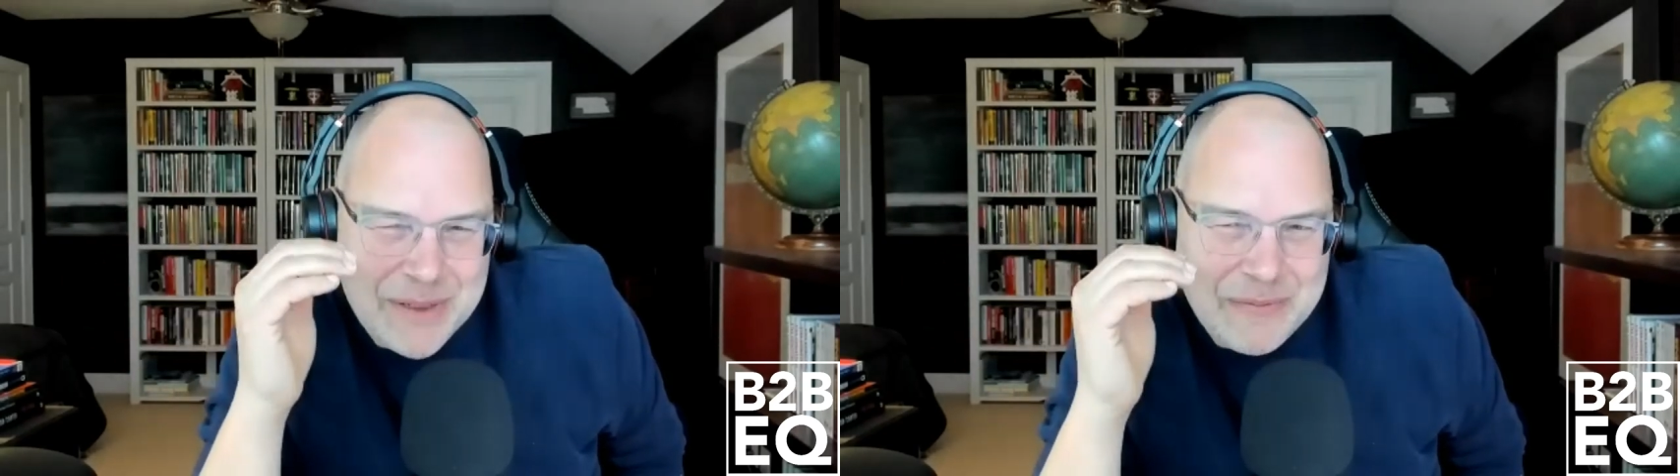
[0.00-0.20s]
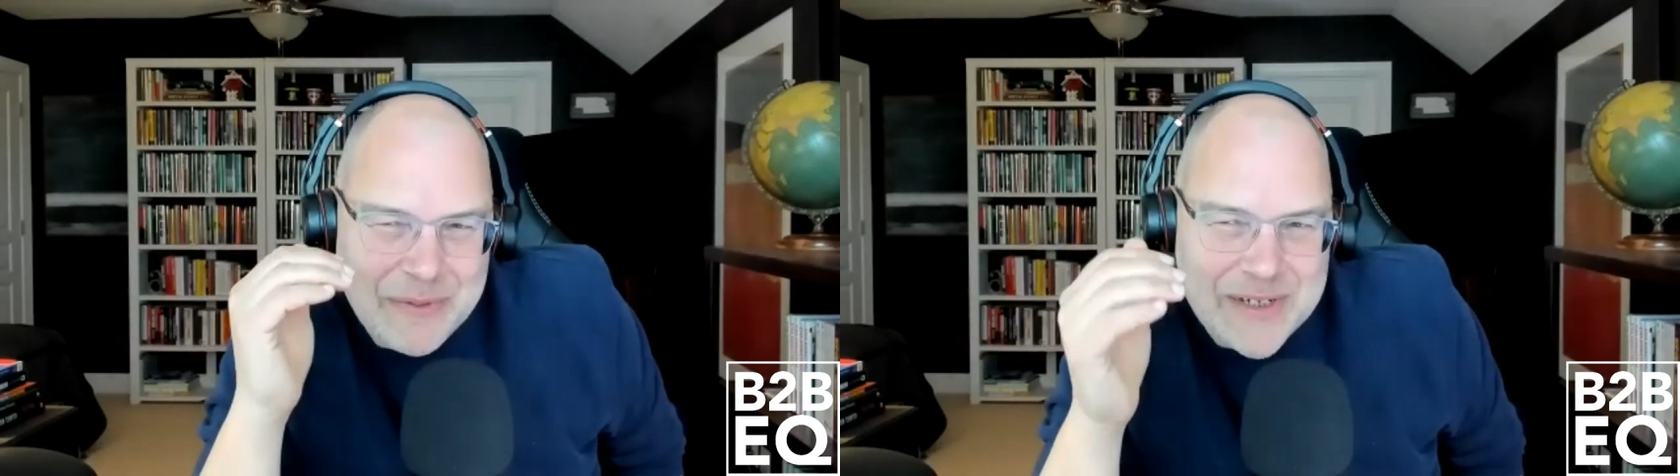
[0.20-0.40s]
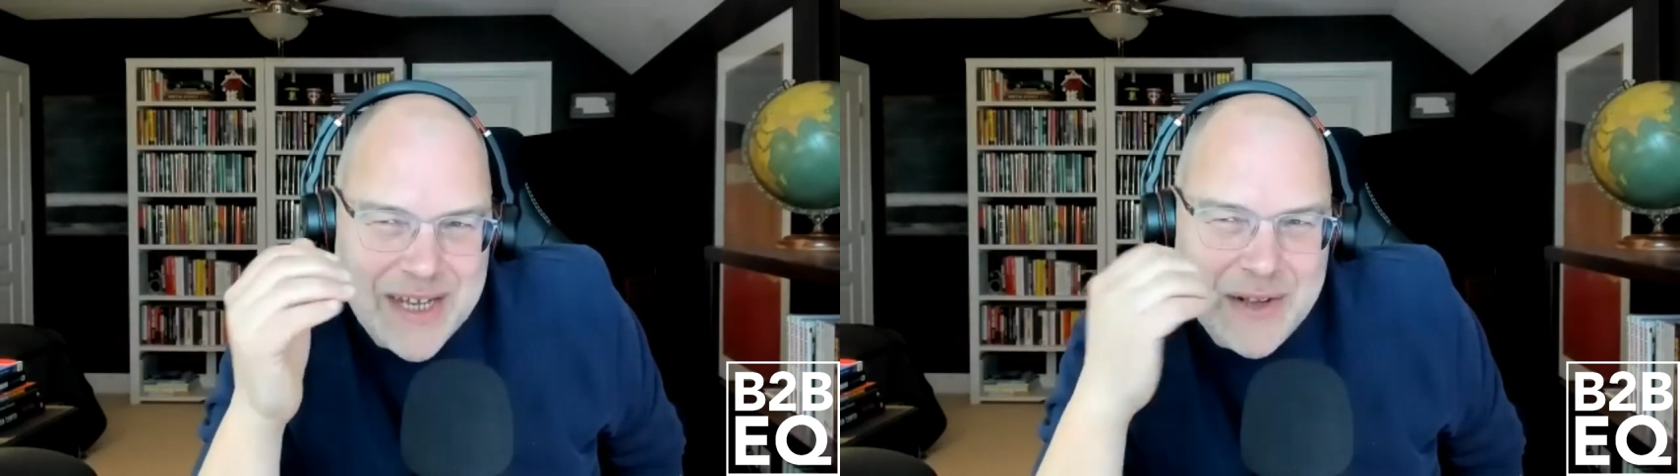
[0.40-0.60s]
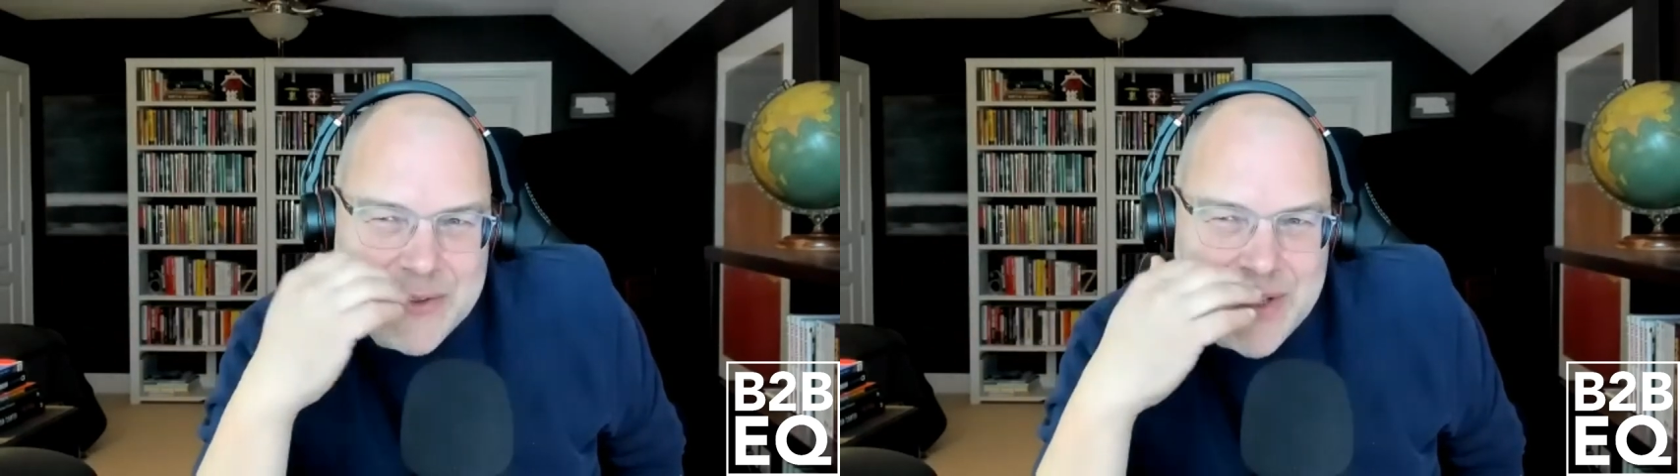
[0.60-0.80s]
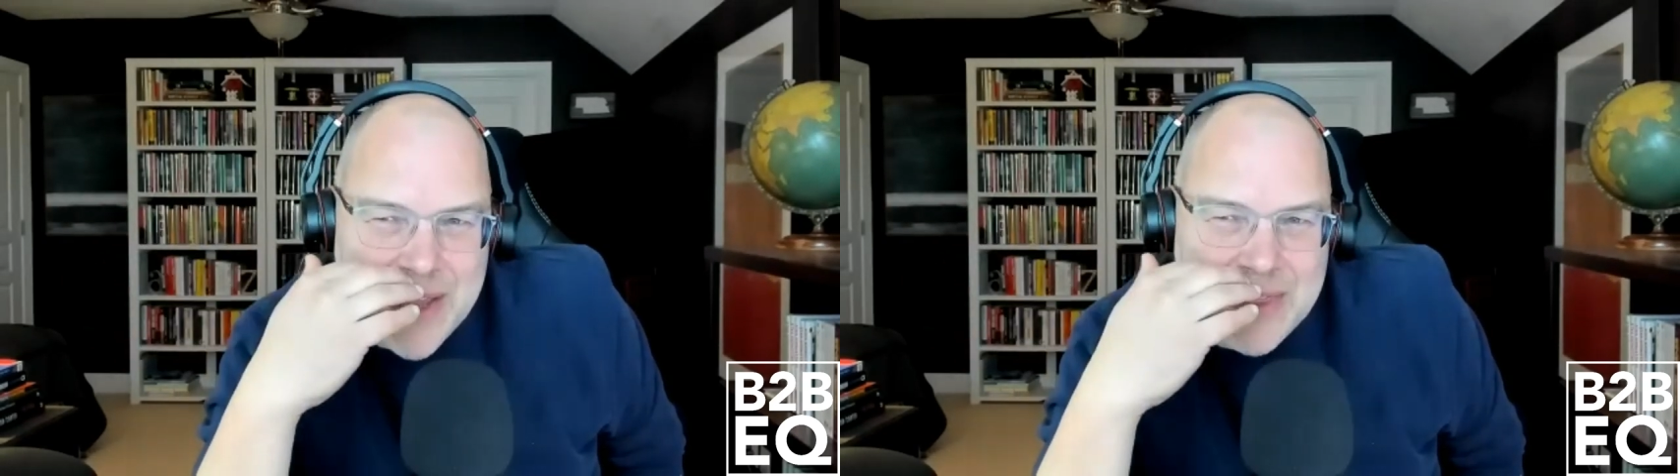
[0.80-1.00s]
but for
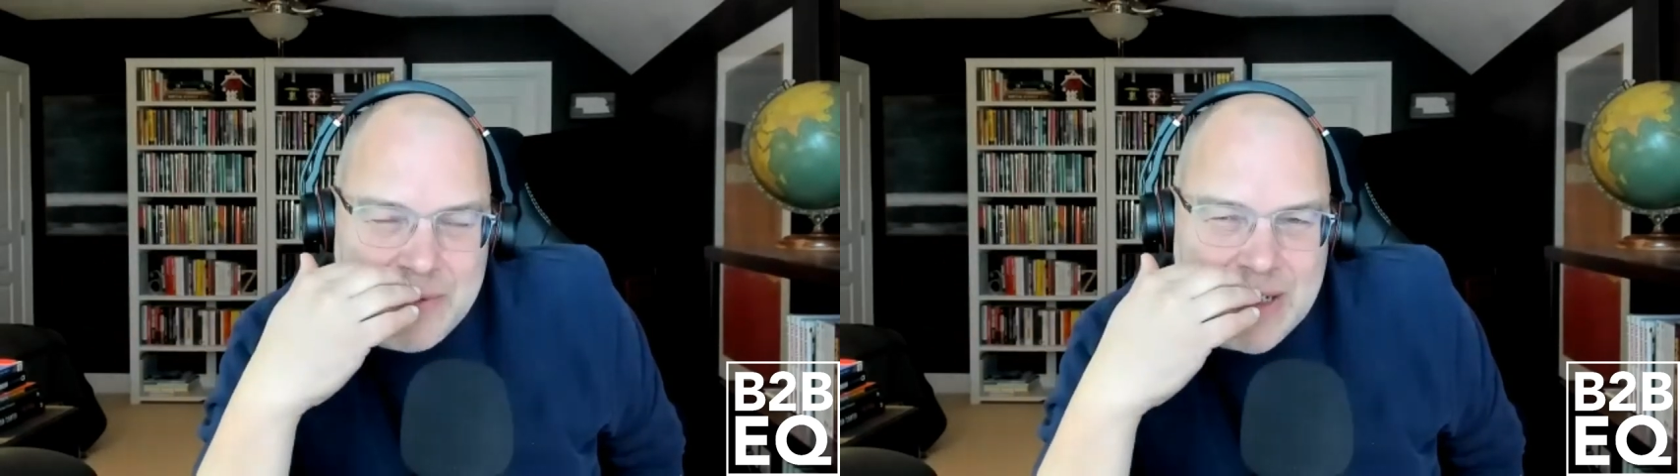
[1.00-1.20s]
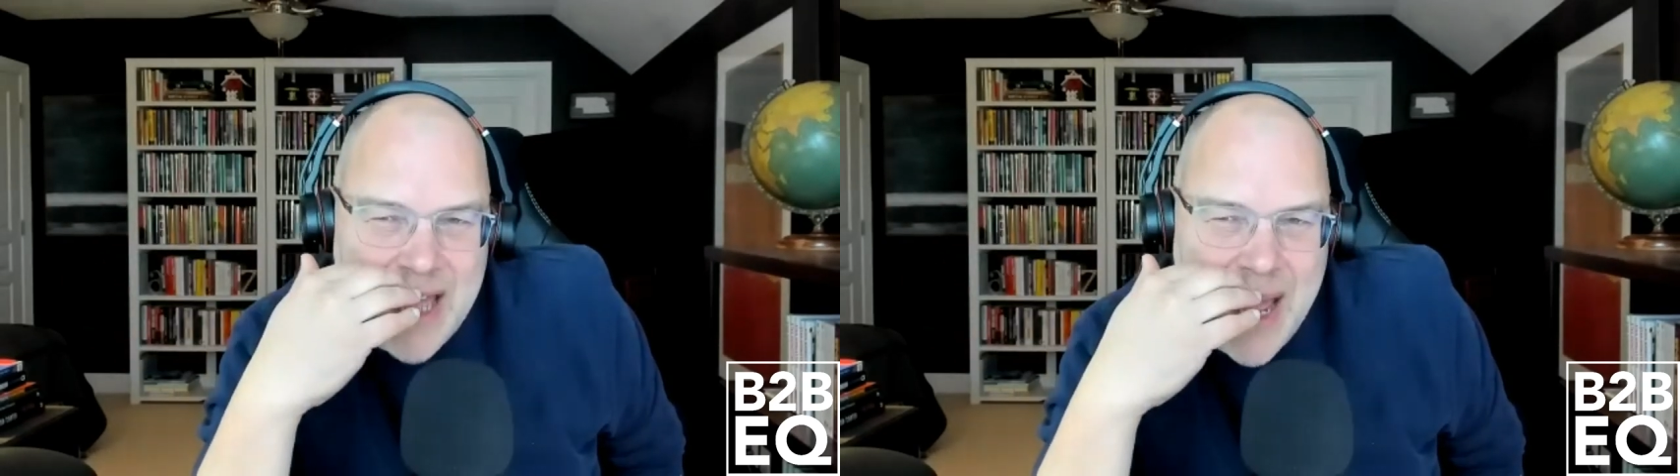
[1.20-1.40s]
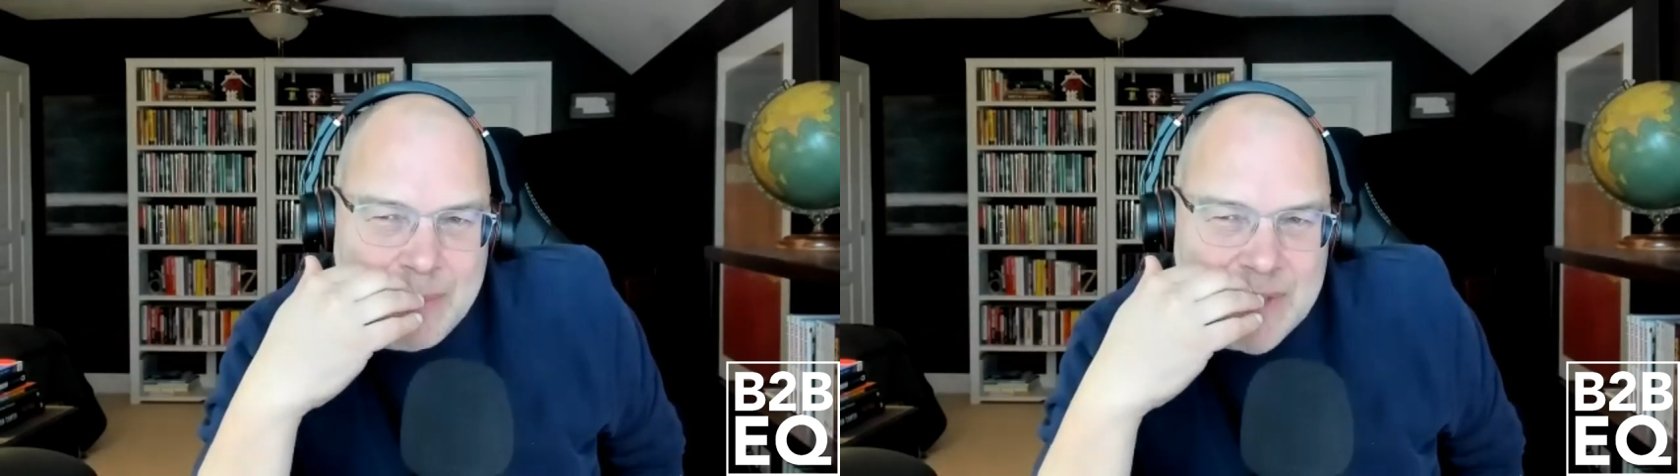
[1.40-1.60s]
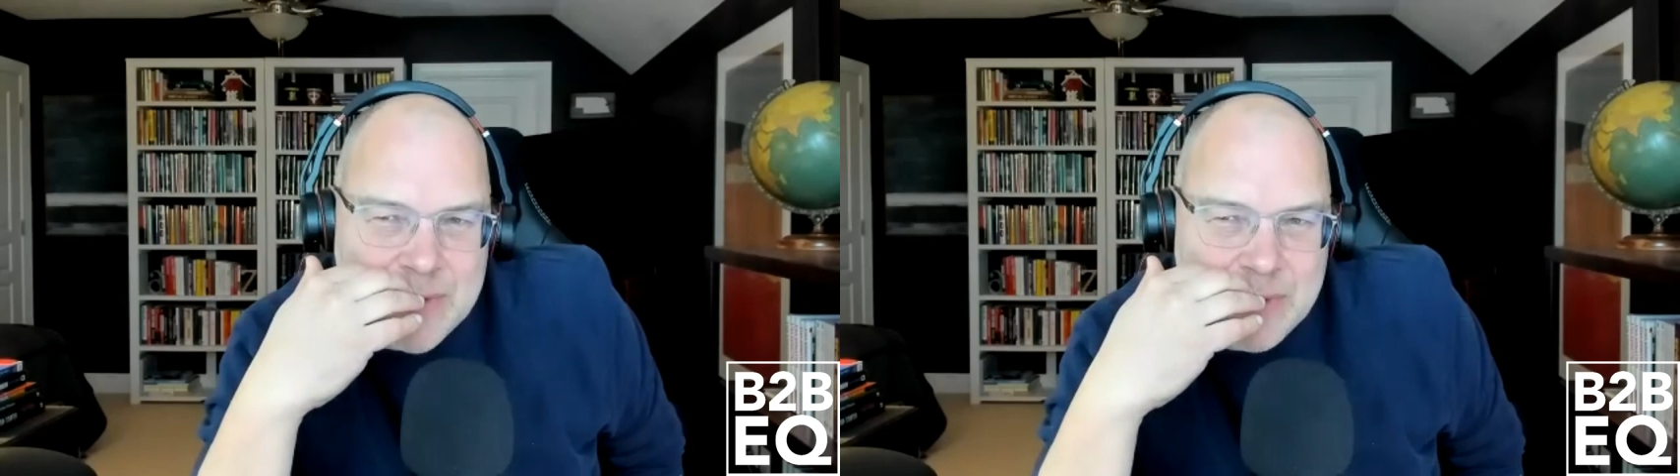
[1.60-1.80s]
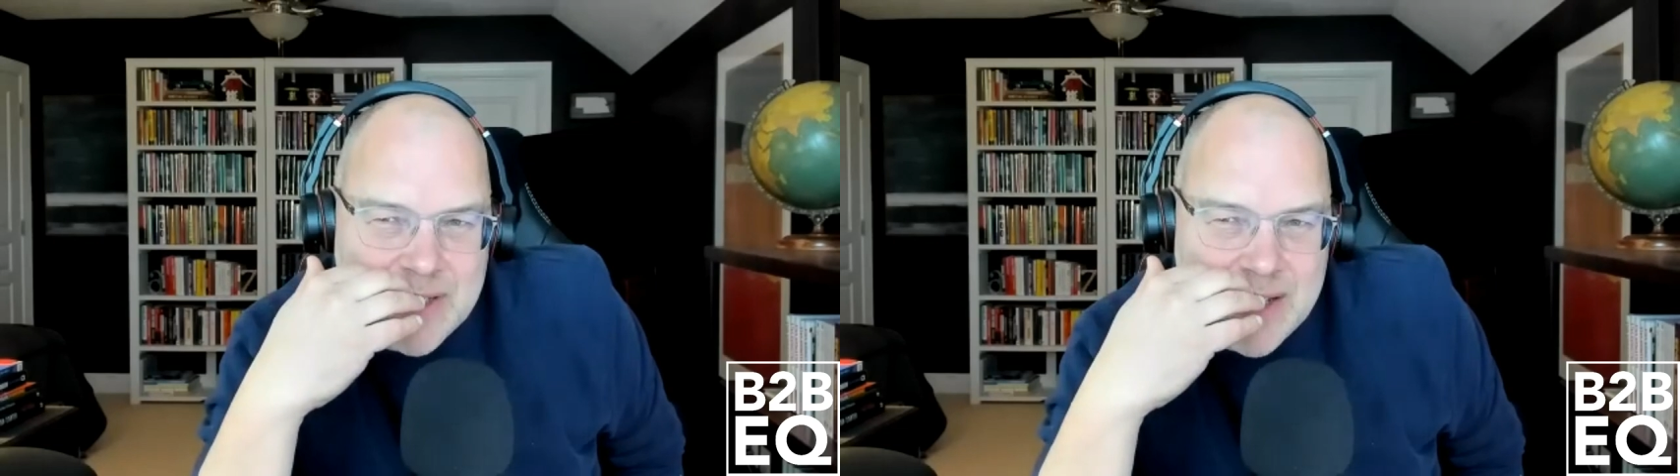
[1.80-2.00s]
sales, I think what'll happen
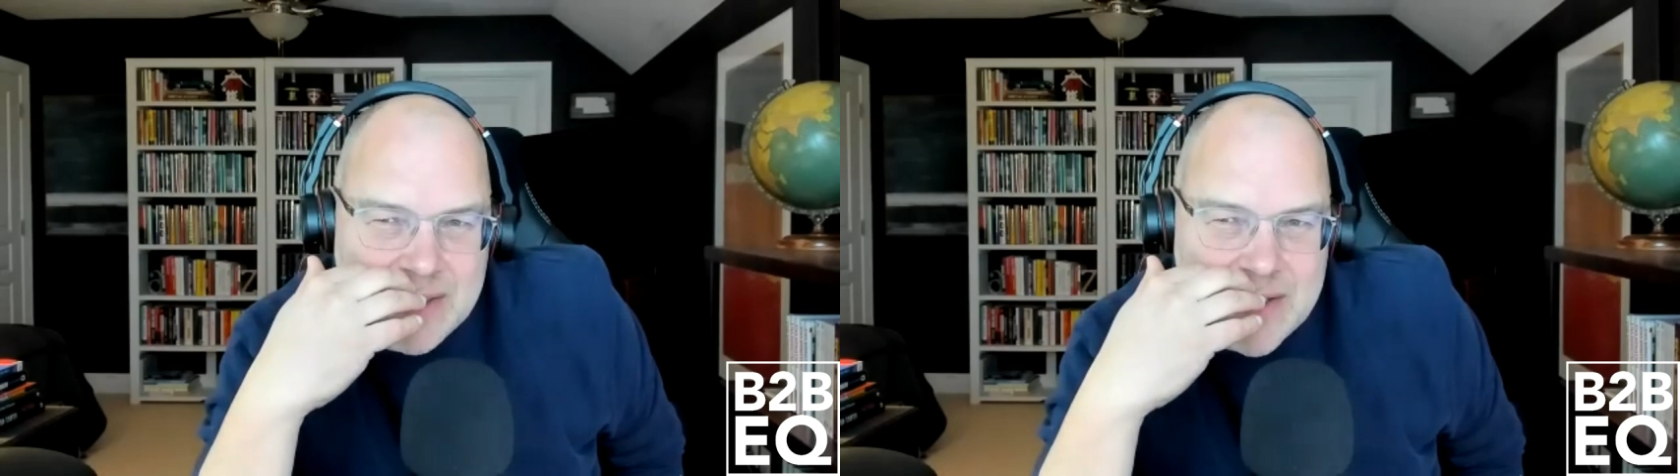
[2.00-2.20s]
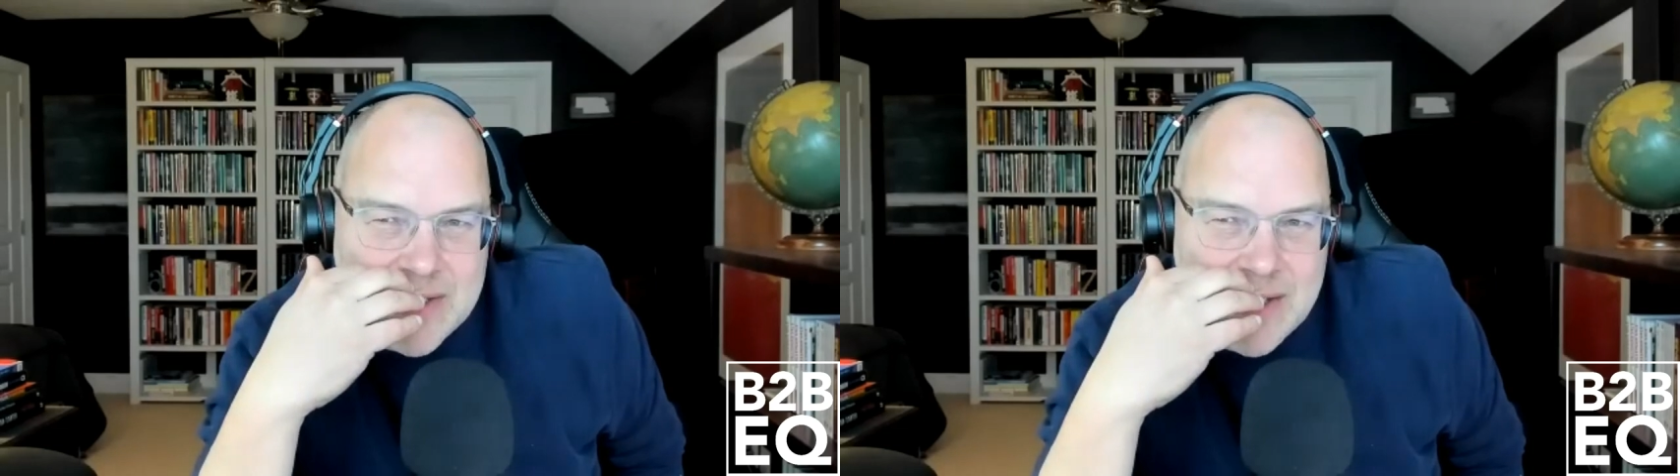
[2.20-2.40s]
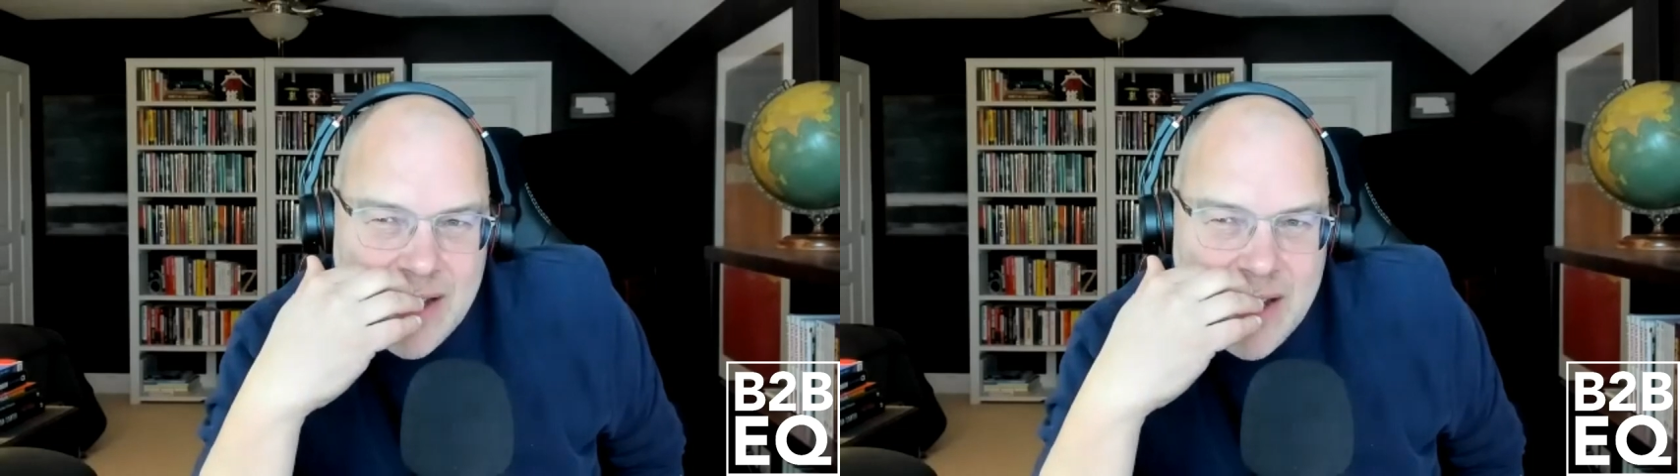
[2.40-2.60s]
is we'll take this,